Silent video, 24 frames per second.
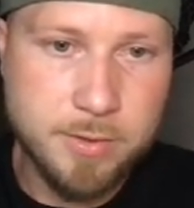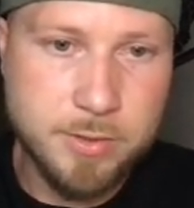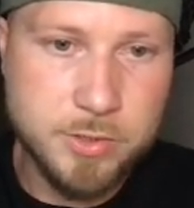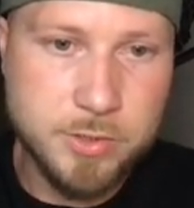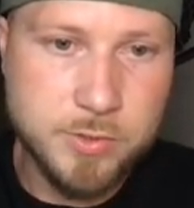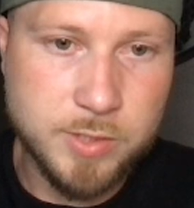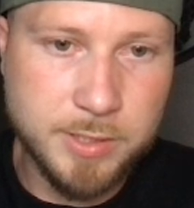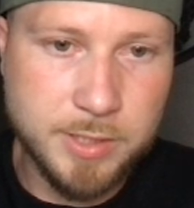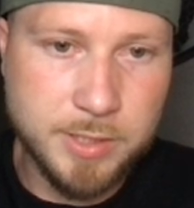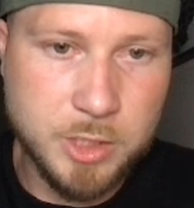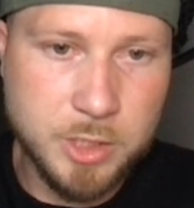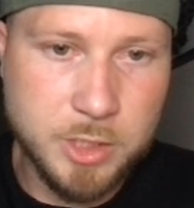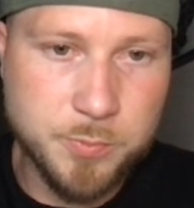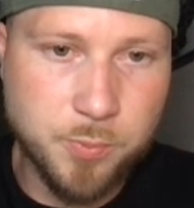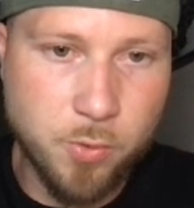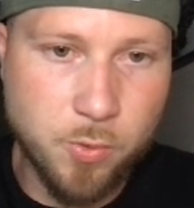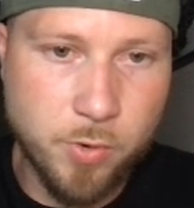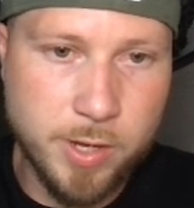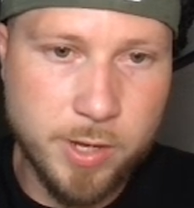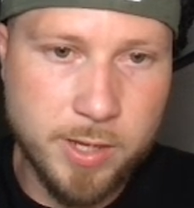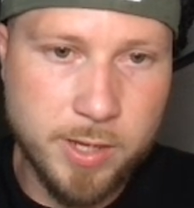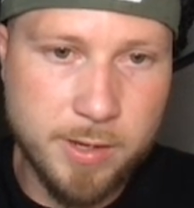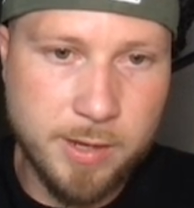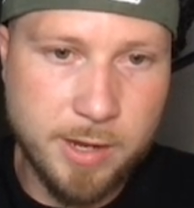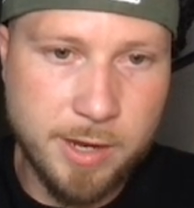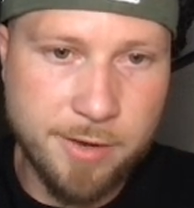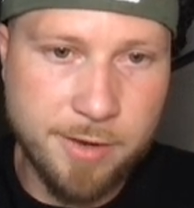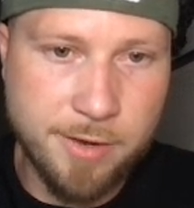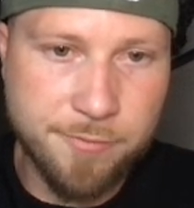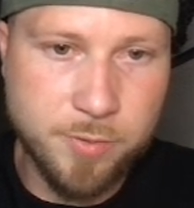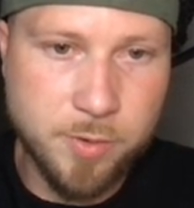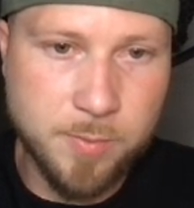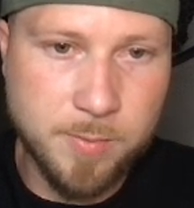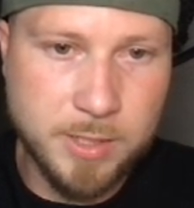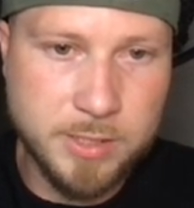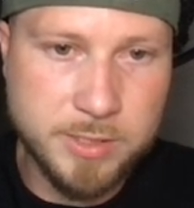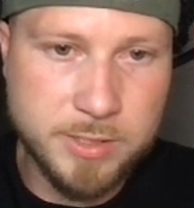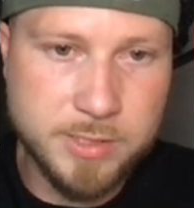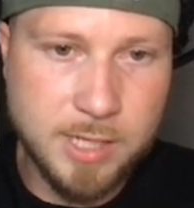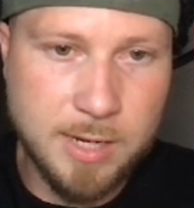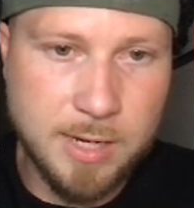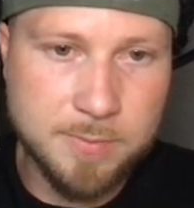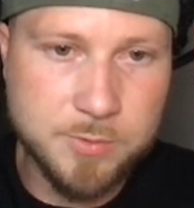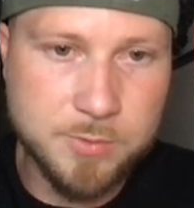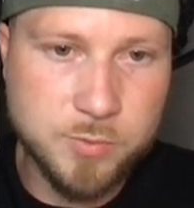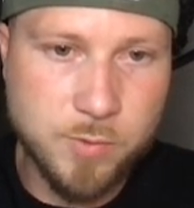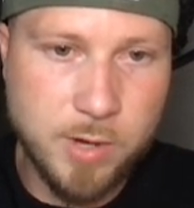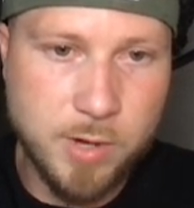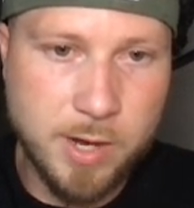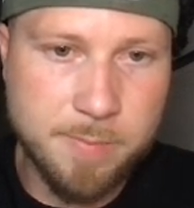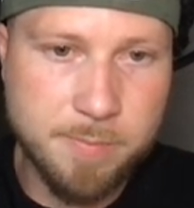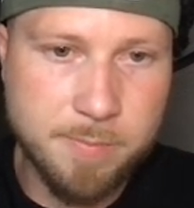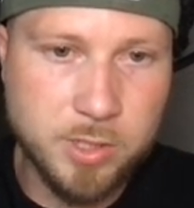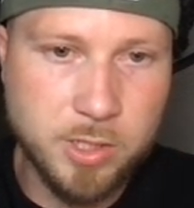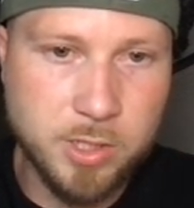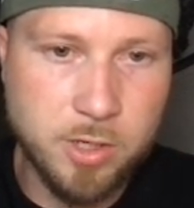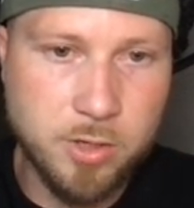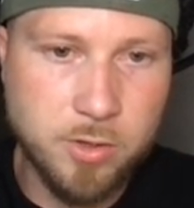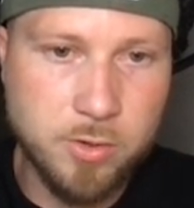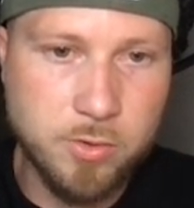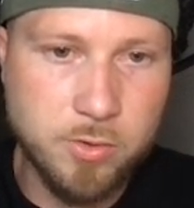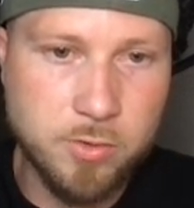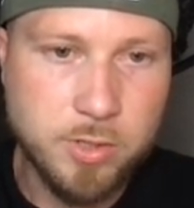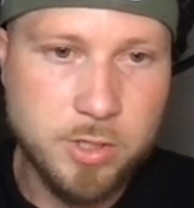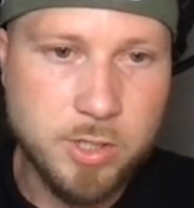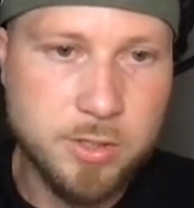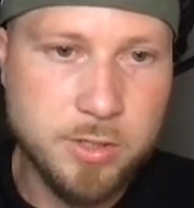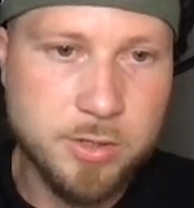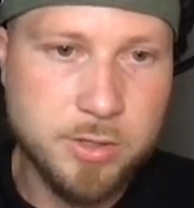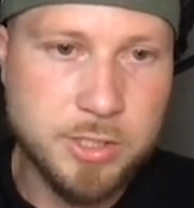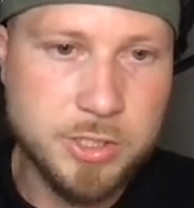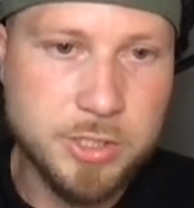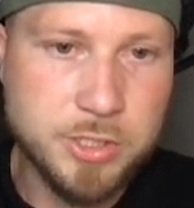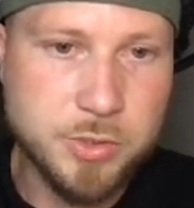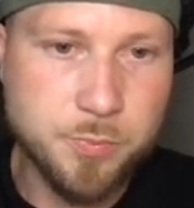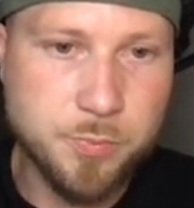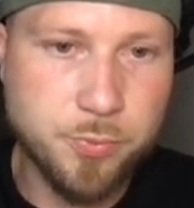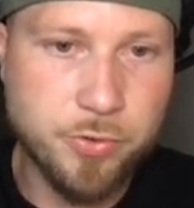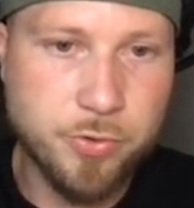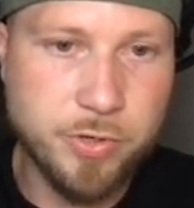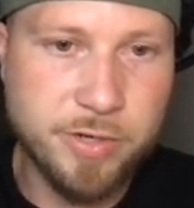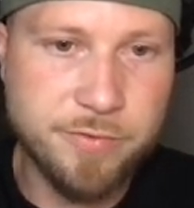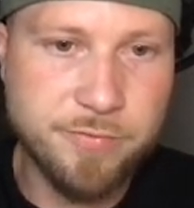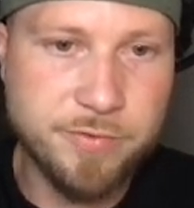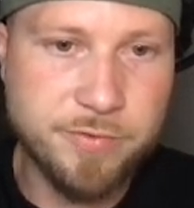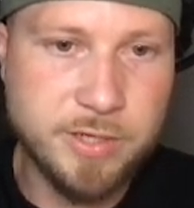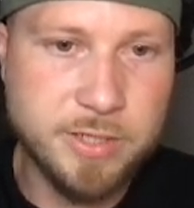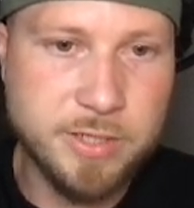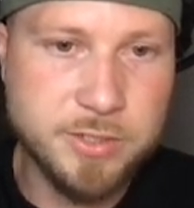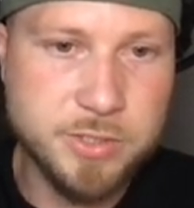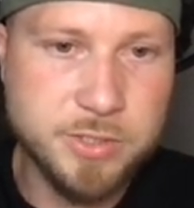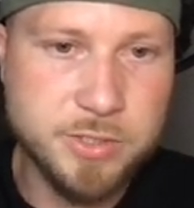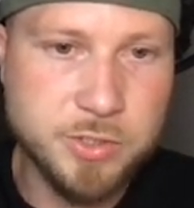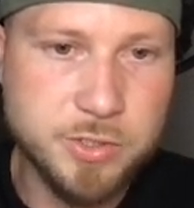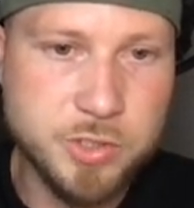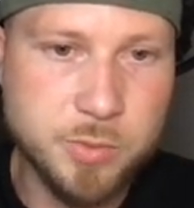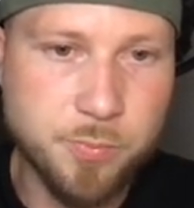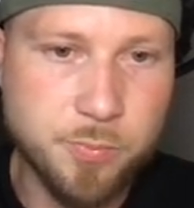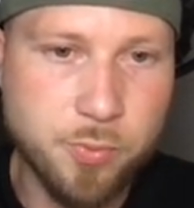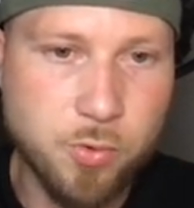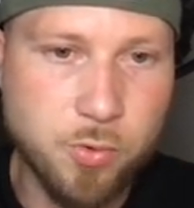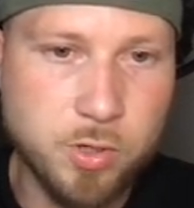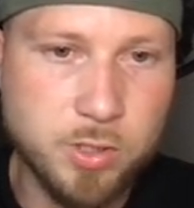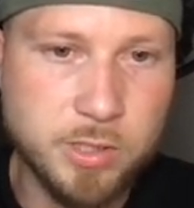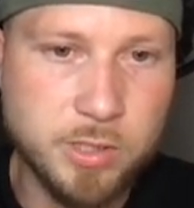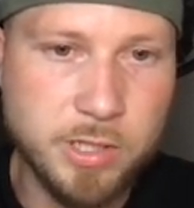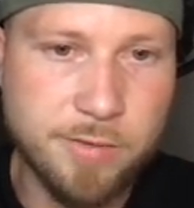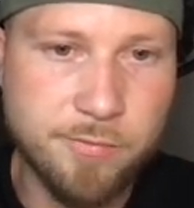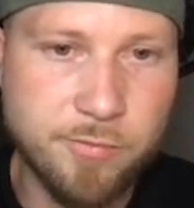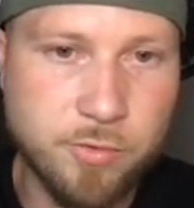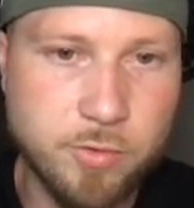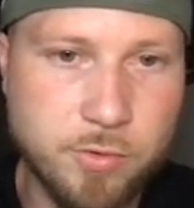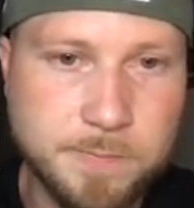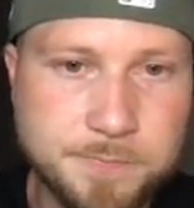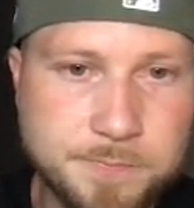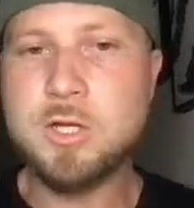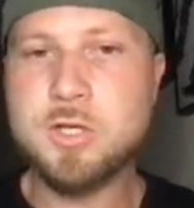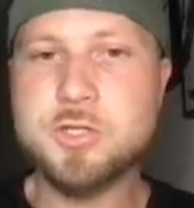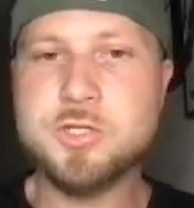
So at this point, I put my stops right below this previous support level.